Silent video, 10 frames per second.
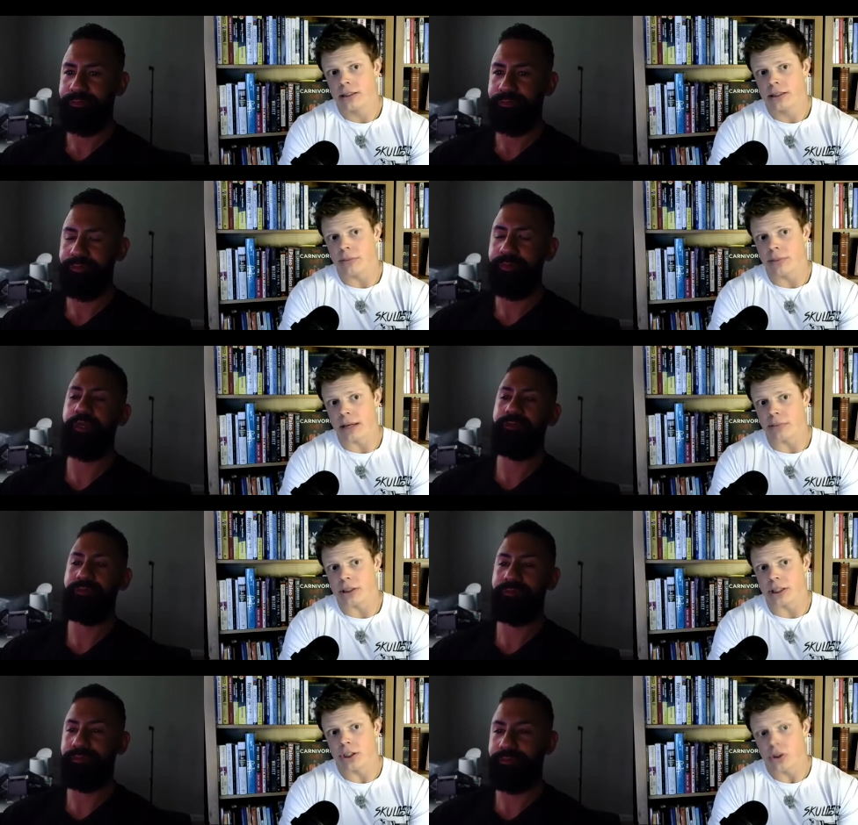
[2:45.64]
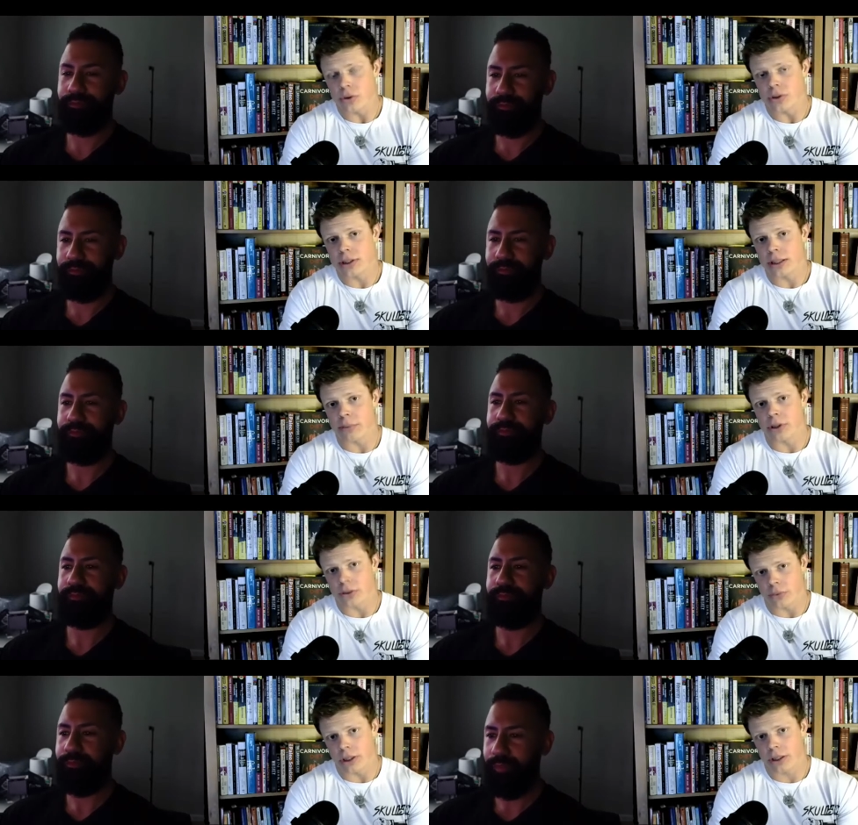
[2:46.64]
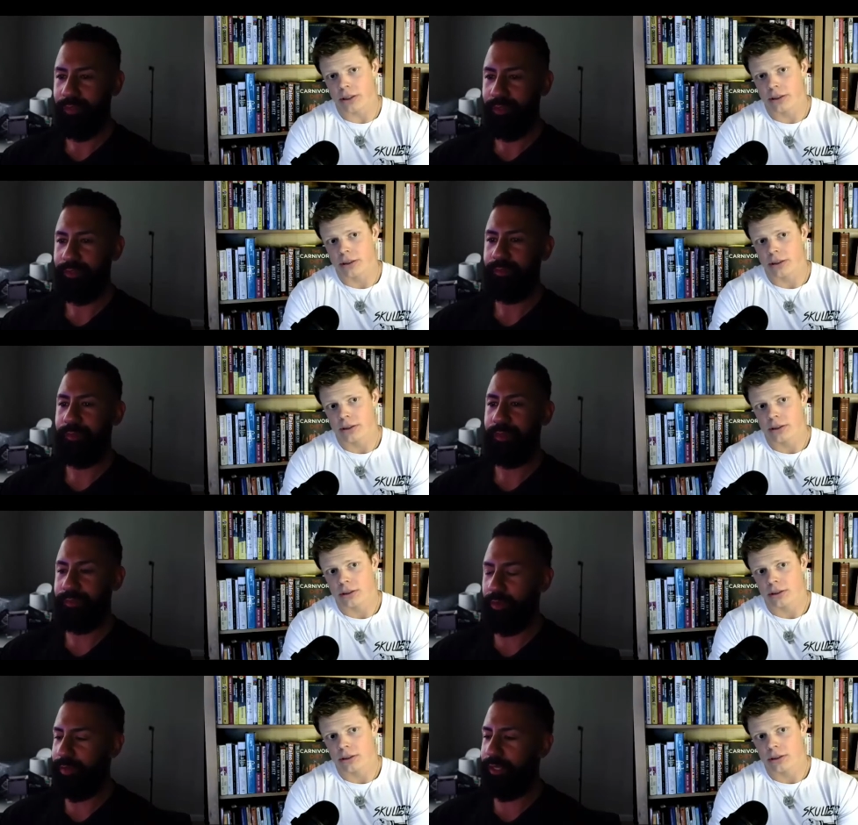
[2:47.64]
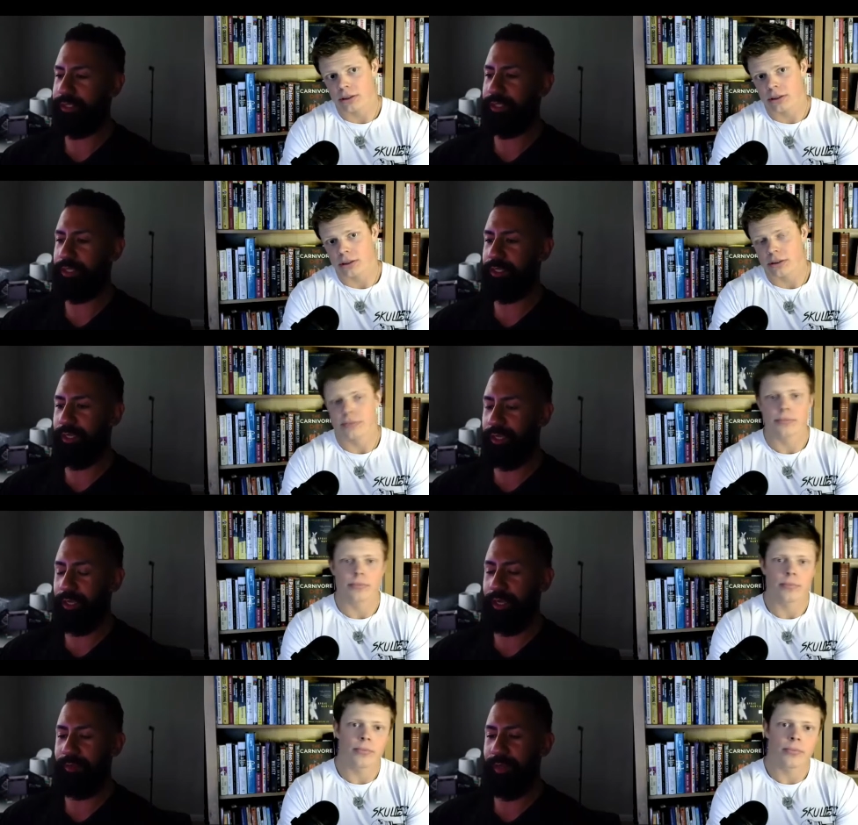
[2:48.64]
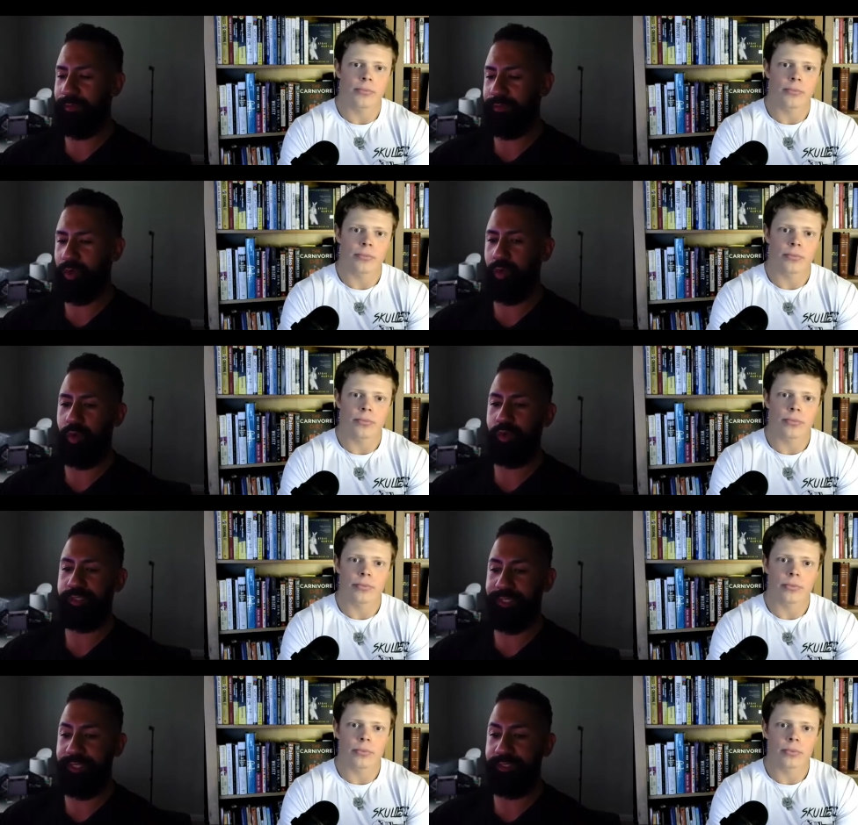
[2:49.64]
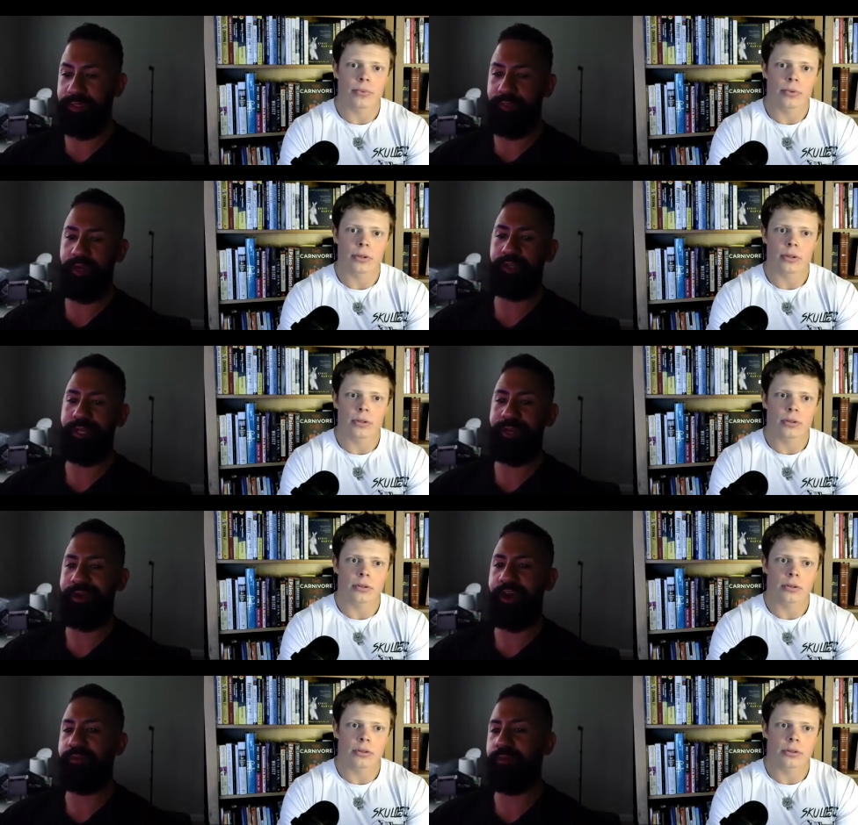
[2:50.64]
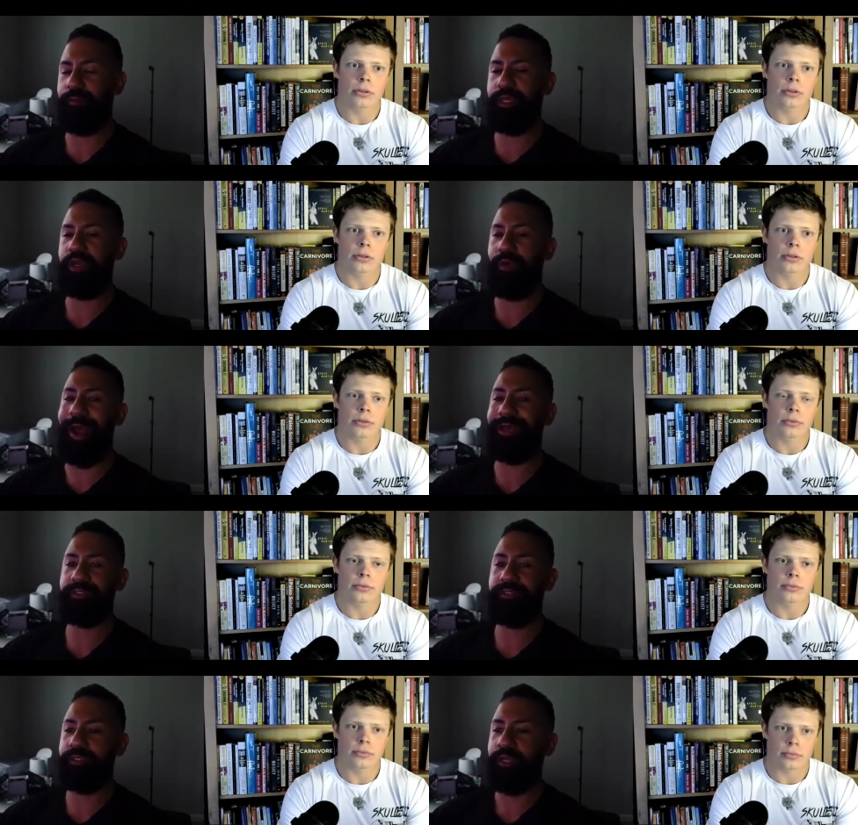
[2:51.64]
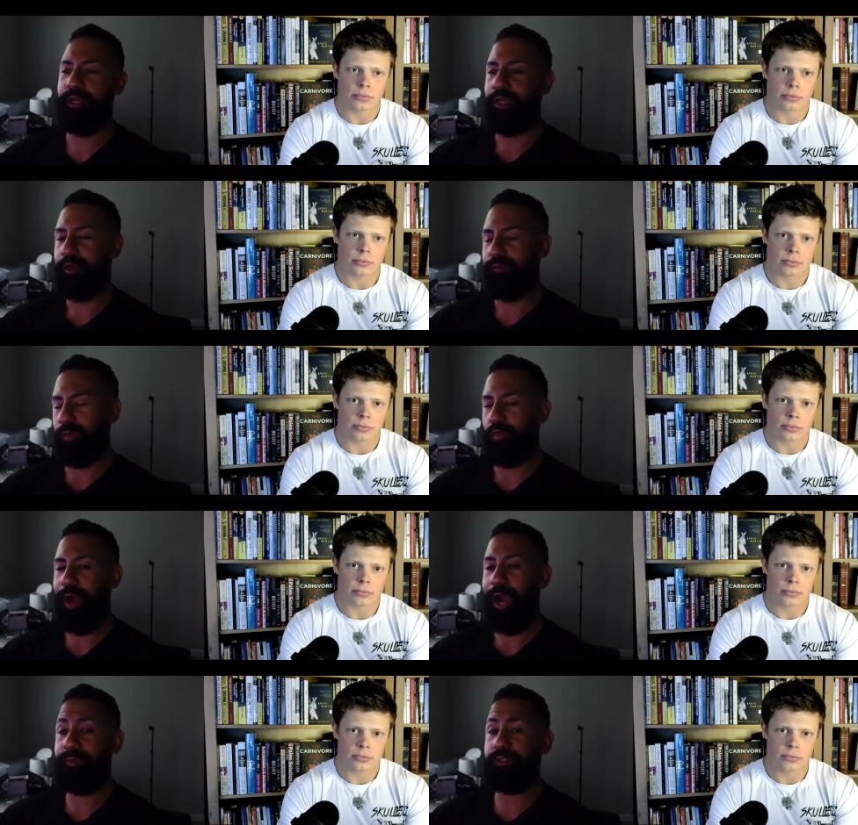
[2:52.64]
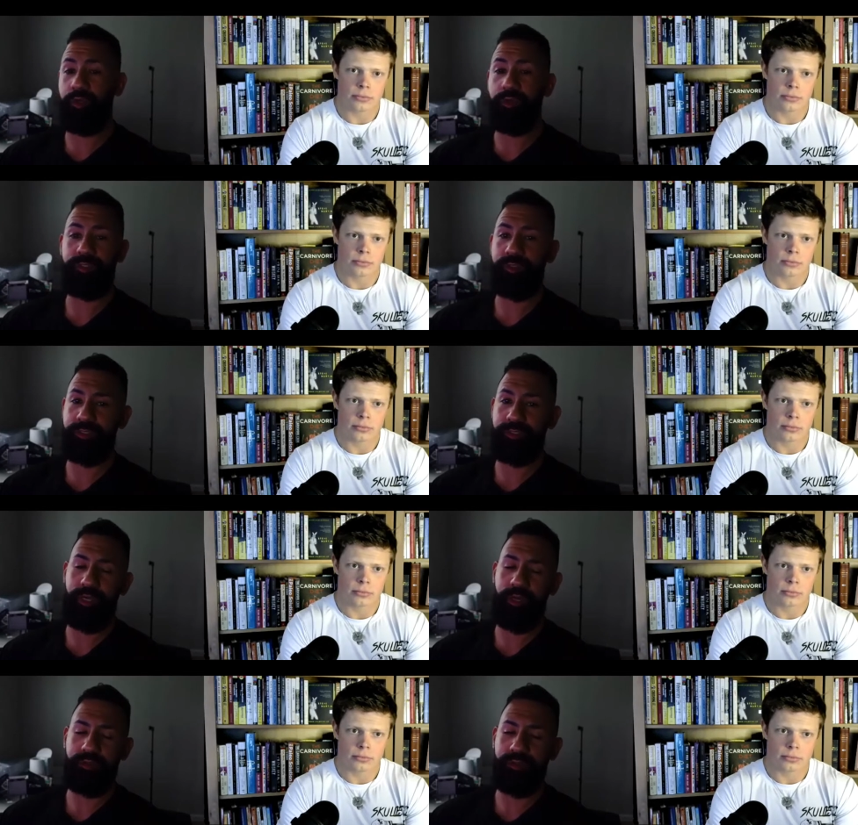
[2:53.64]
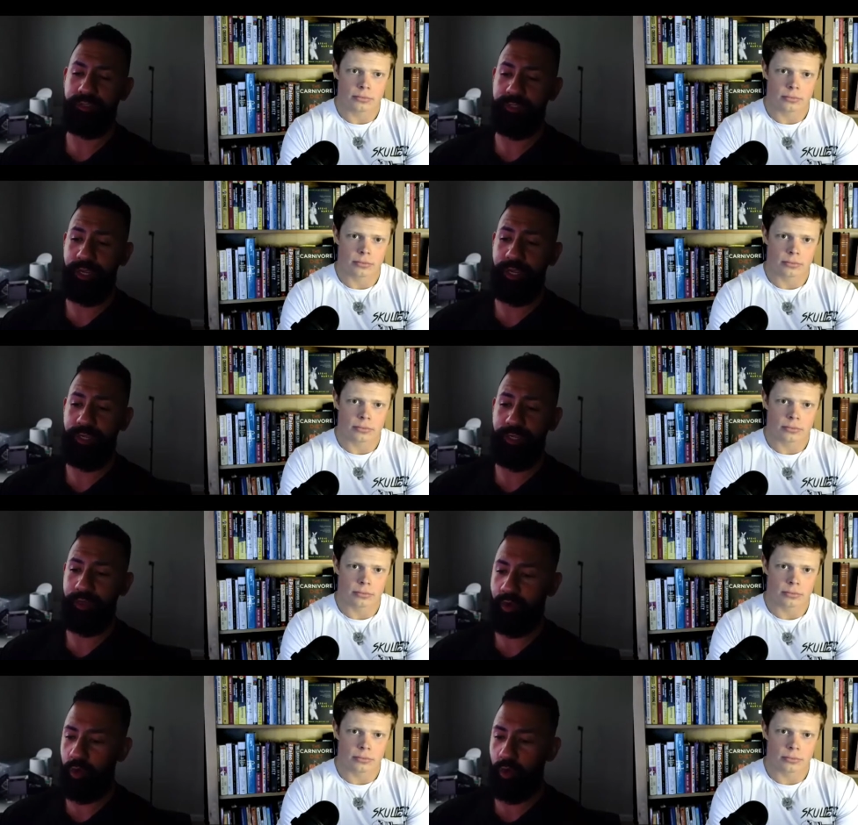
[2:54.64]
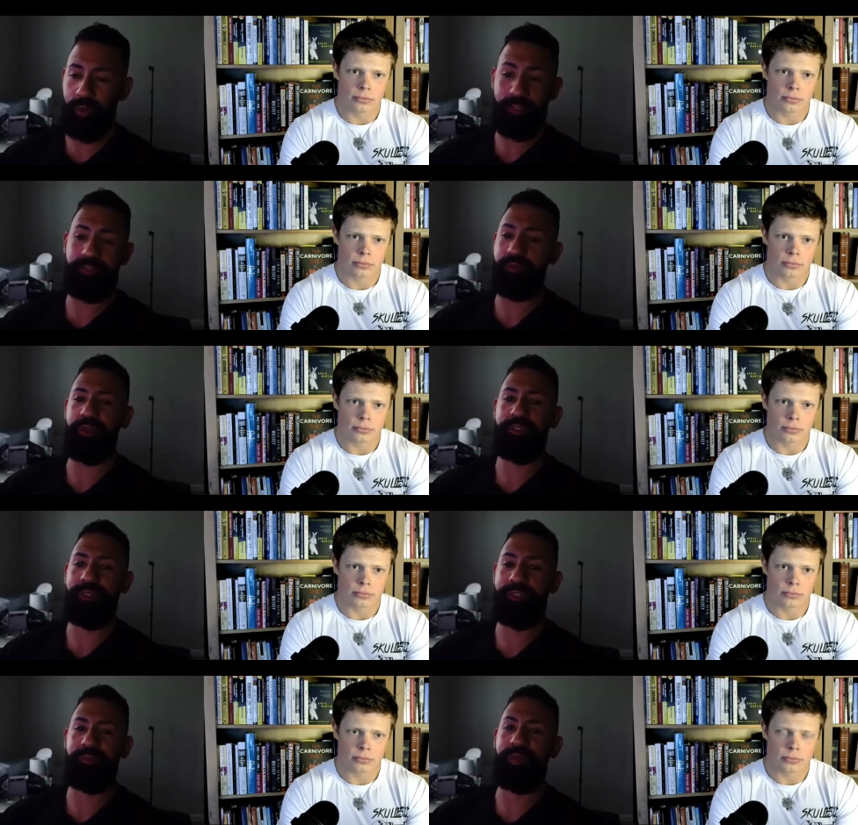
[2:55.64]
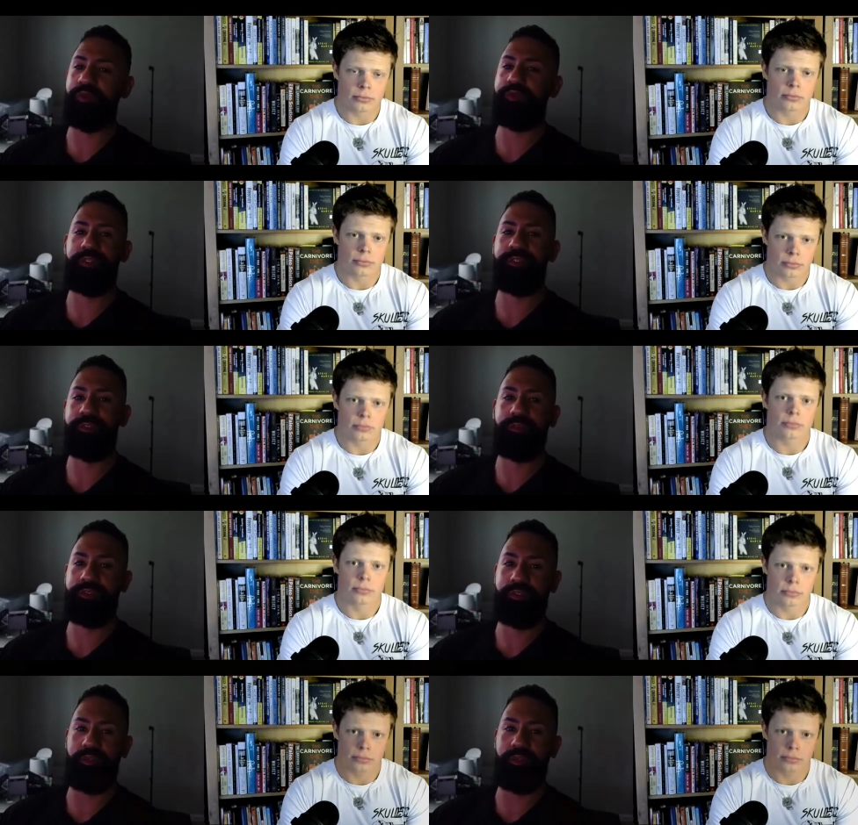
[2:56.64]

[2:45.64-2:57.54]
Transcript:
Speaker 1: to yep. be able to use and put to work Yep. So basically, um, mTOR will sense that there's enough amino acids or the ribosomes in the cell to say, "Cool, let's do this. Let's build these these new